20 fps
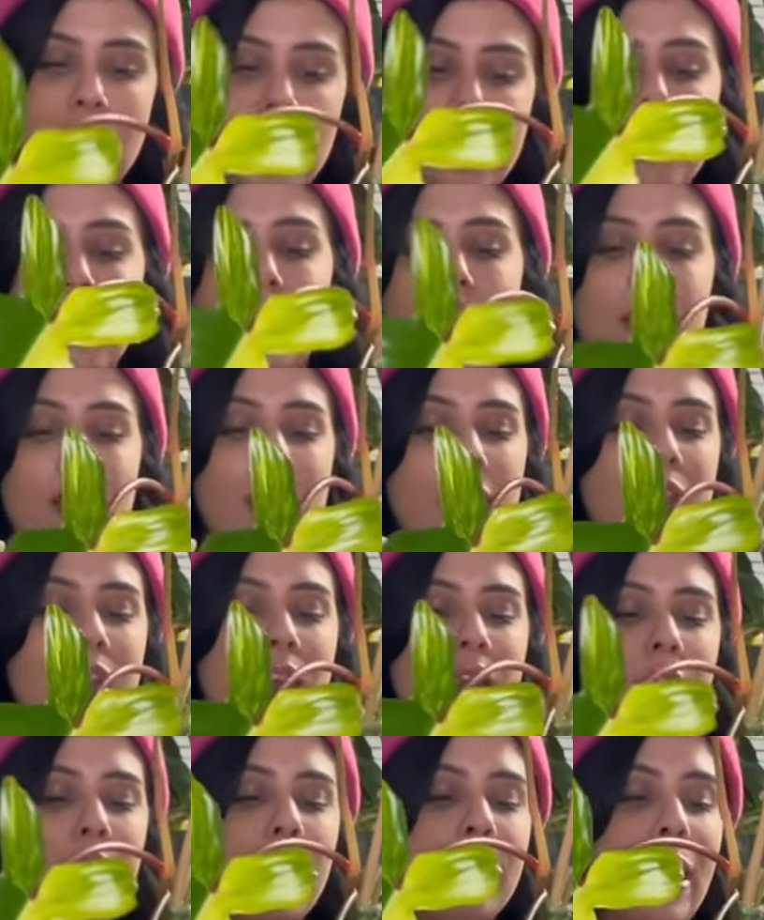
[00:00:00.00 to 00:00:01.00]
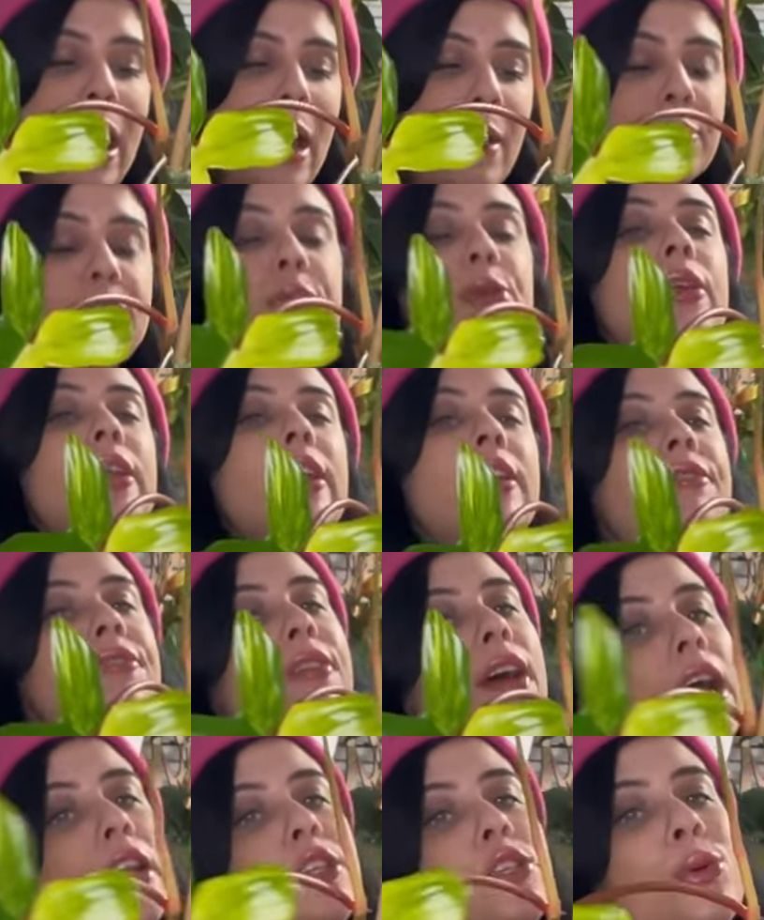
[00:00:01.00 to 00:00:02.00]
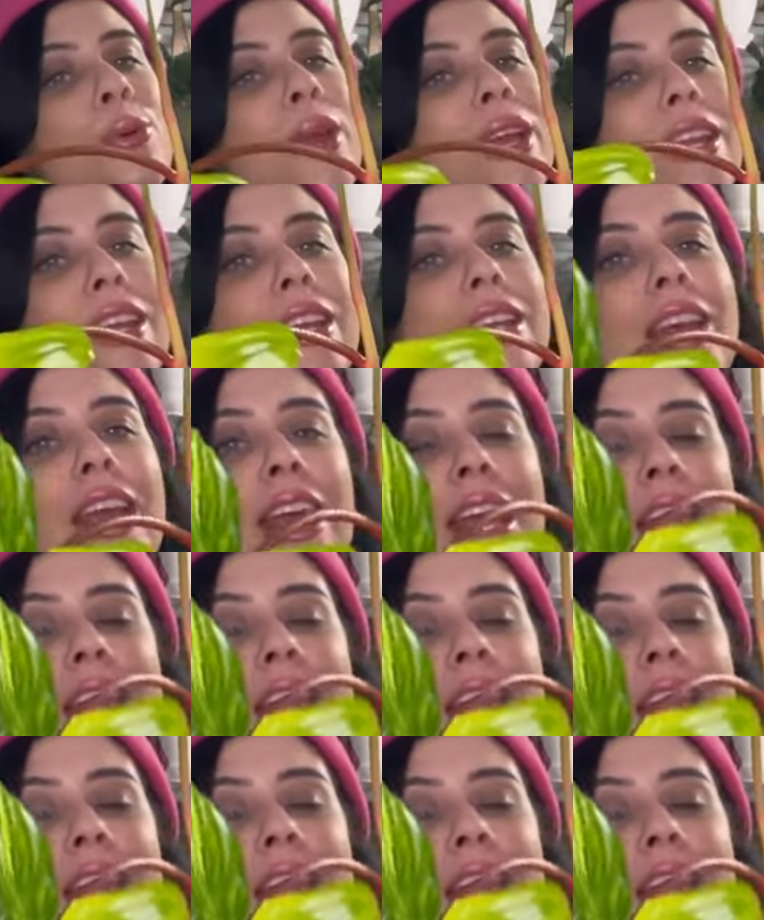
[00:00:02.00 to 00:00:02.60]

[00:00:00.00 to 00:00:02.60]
and I'm absolutely infatuated.